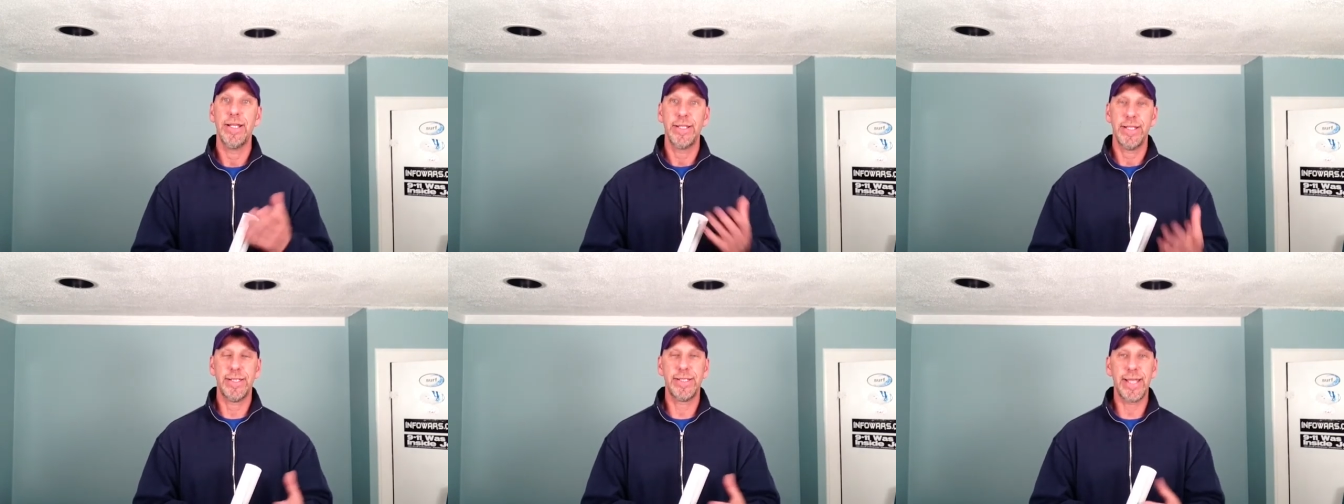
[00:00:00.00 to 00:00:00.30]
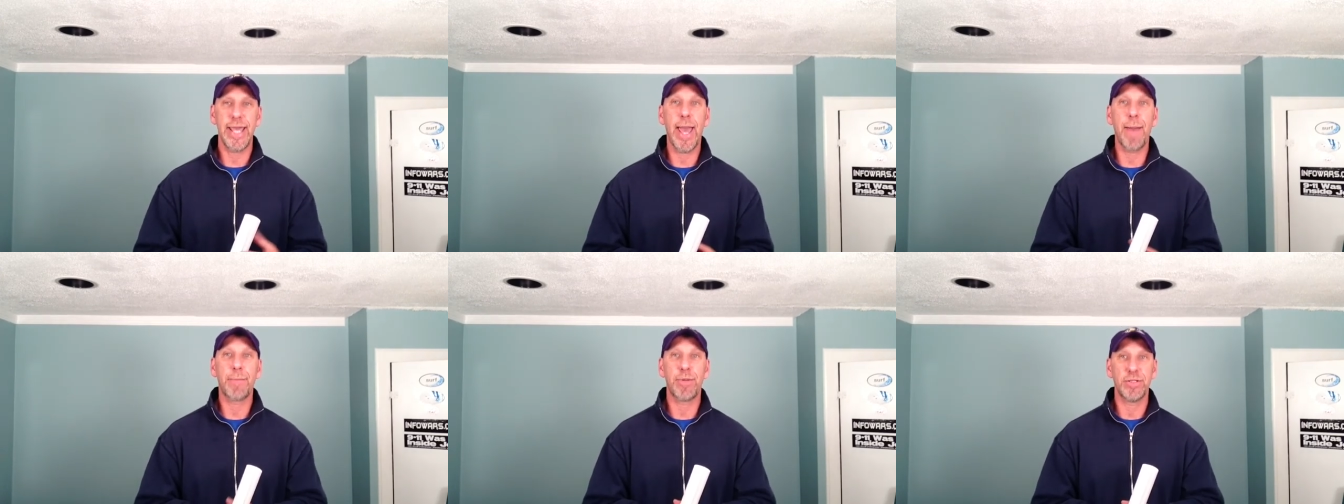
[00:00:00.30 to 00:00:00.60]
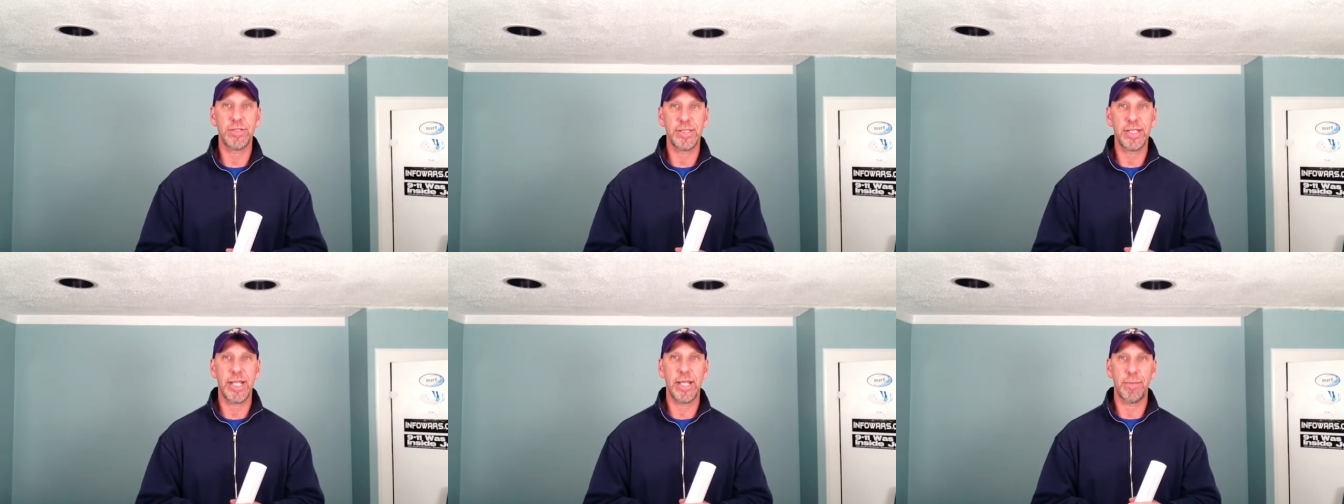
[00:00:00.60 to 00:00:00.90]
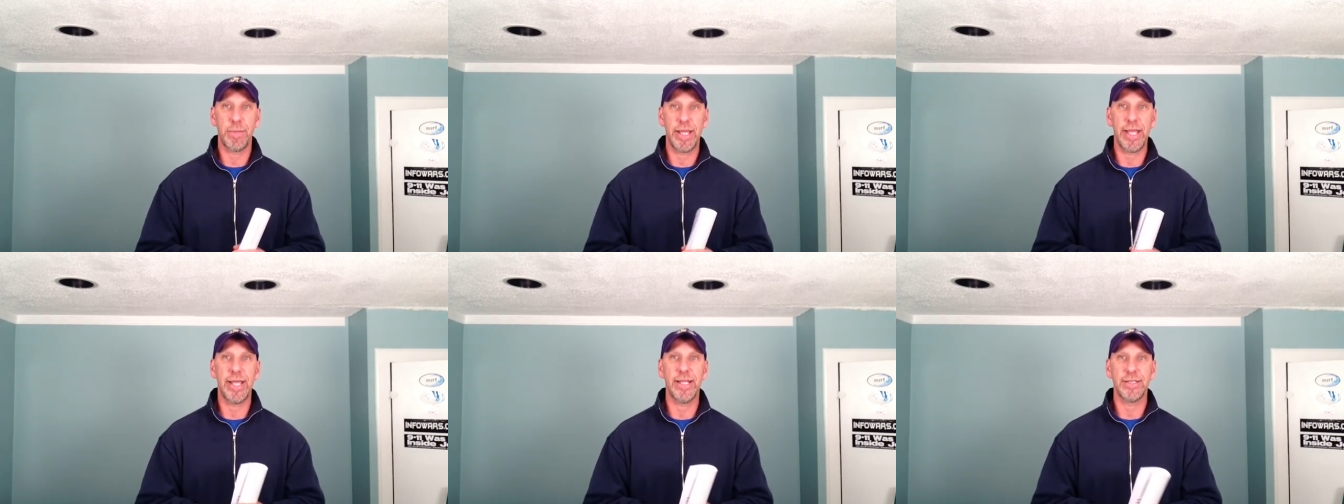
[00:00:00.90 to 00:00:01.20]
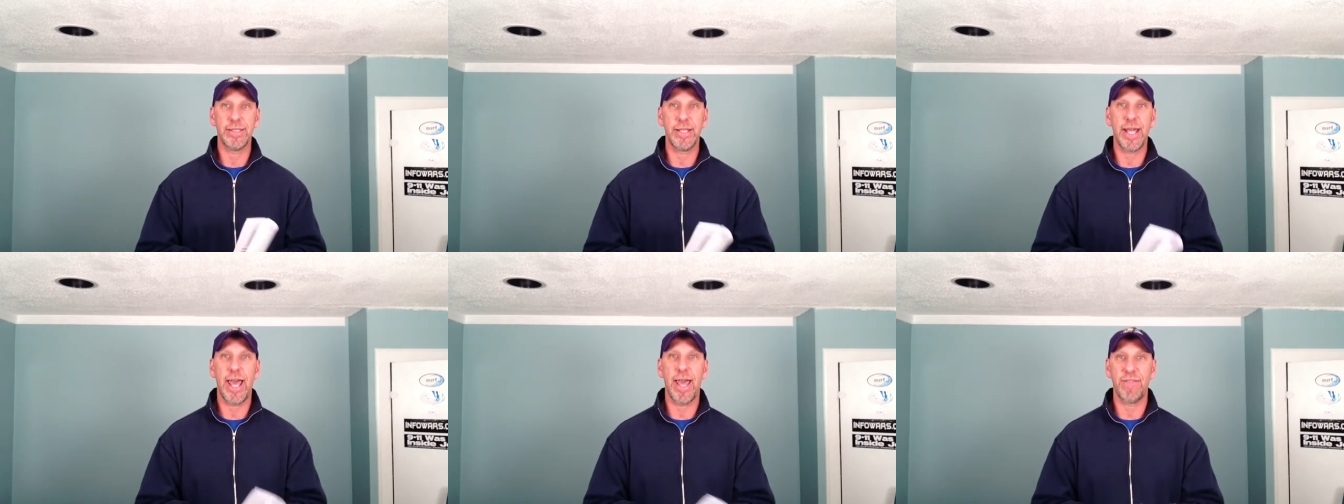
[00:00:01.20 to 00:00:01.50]
this Capitals team
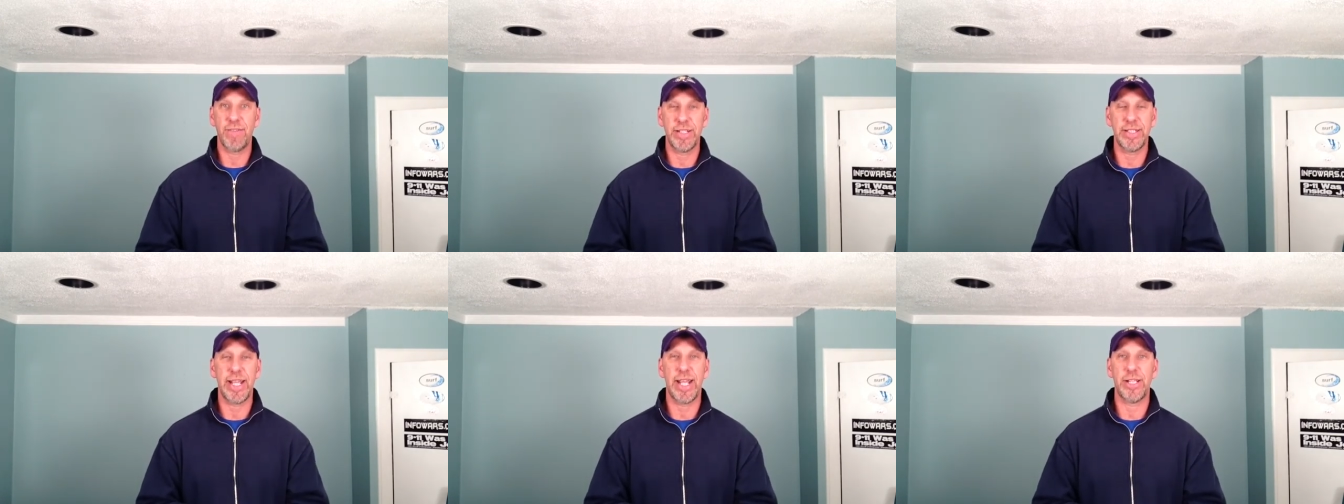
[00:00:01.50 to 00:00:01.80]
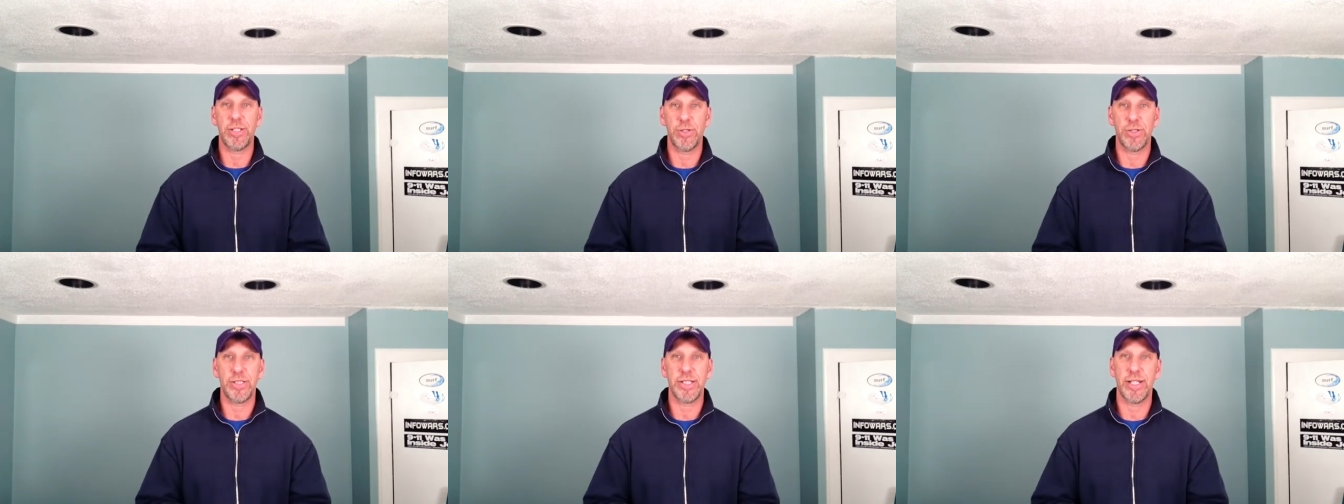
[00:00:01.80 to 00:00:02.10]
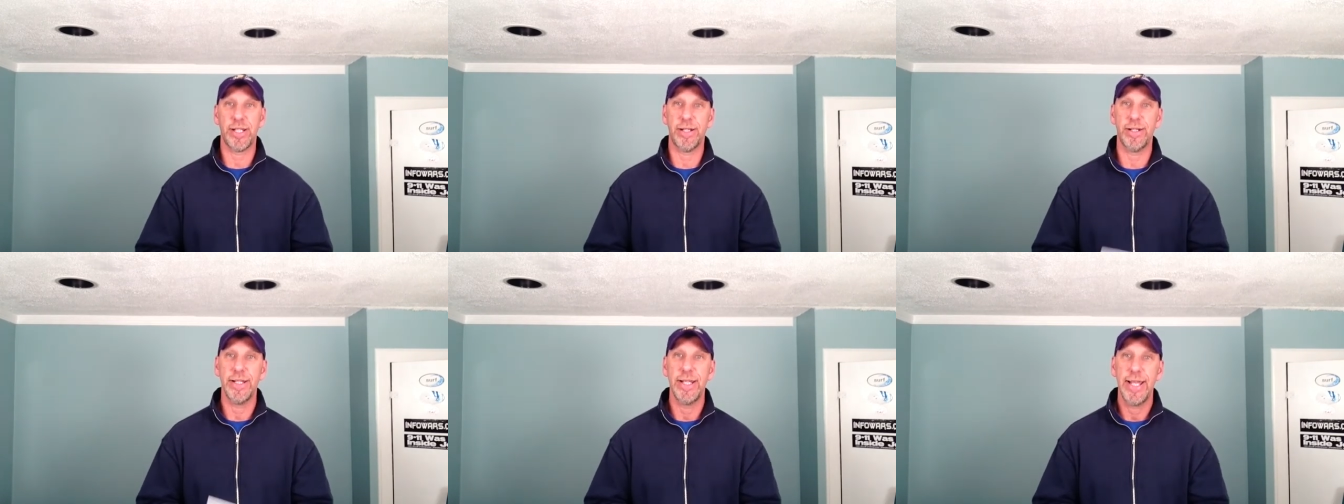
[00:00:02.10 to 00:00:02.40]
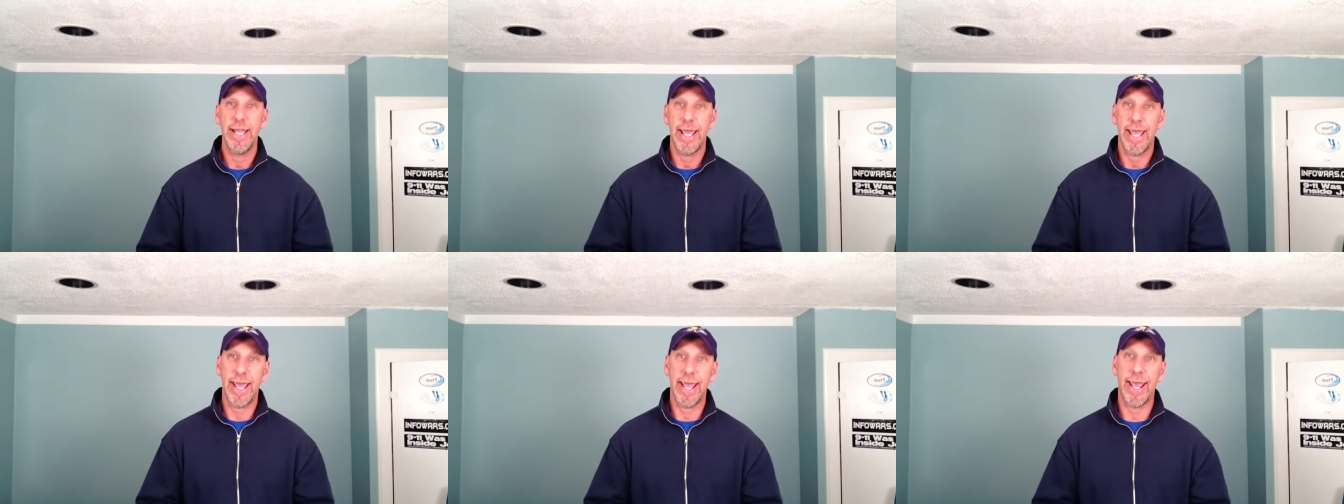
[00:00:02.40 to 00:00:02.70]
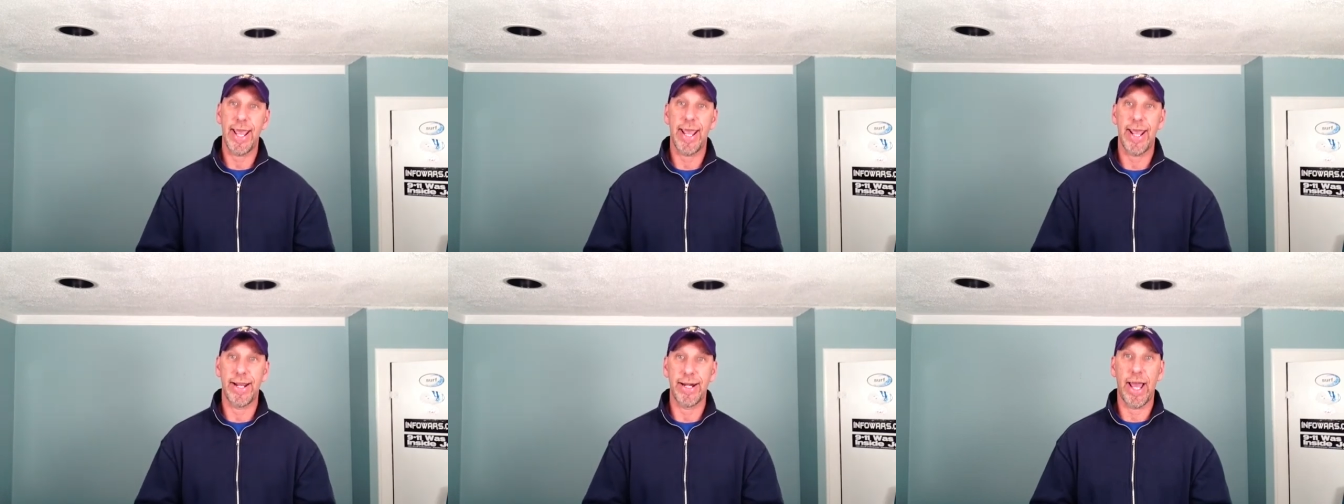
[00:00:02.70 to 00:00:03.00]
is live and dangerous here,
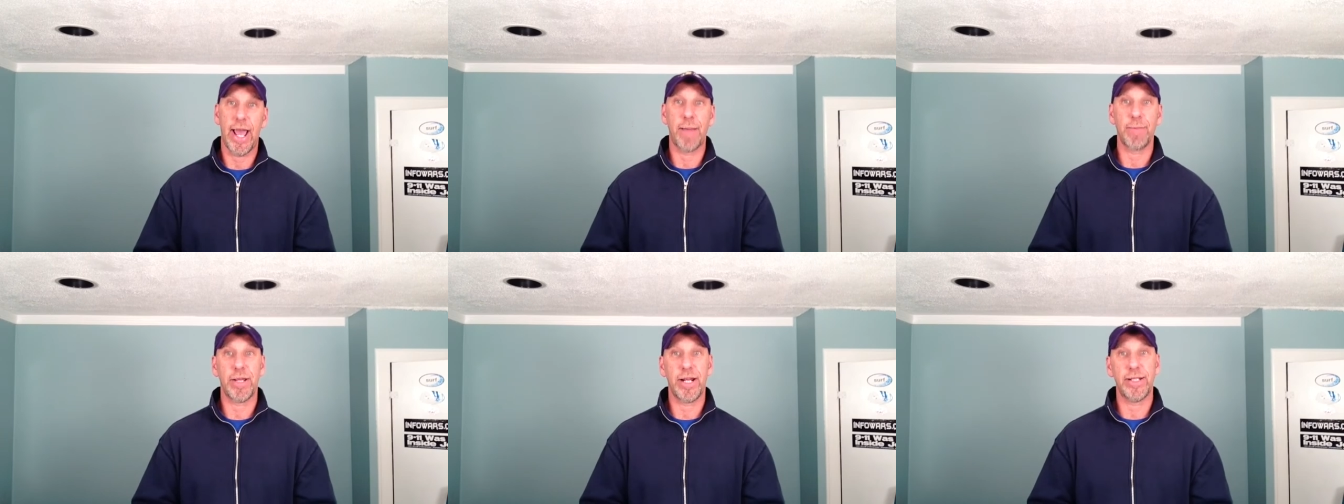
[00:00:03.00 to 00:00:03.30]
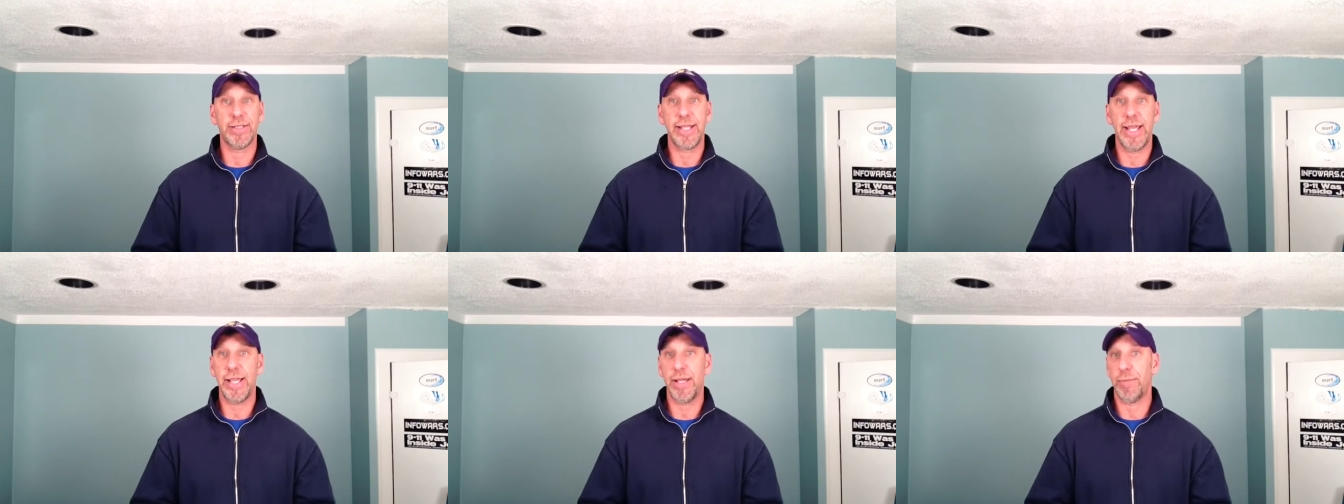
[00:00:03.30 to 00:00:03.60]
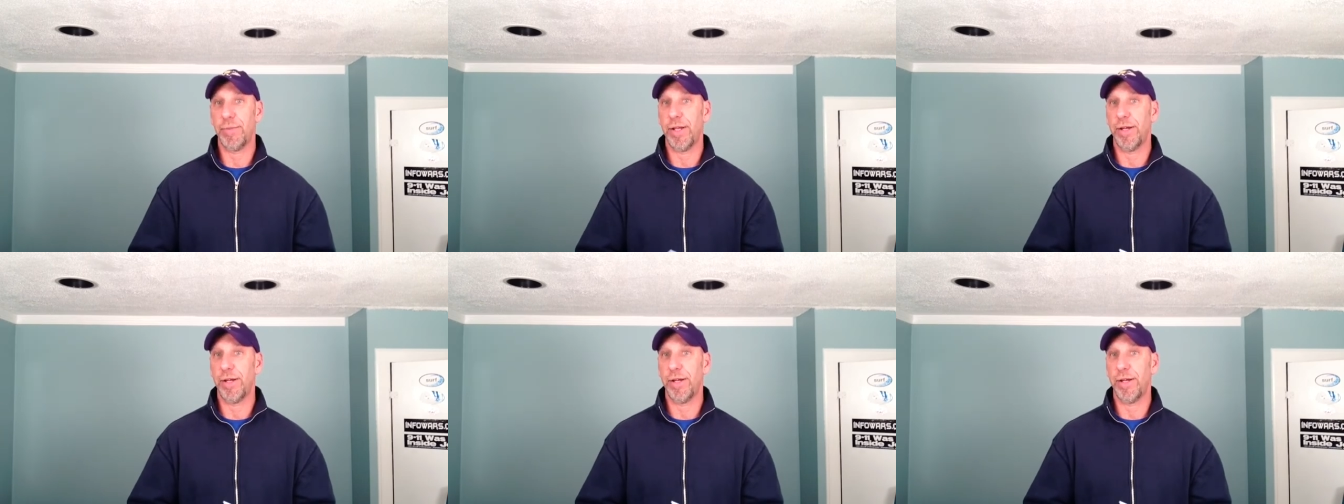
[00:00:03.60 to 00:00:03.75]
and I'm going to take them.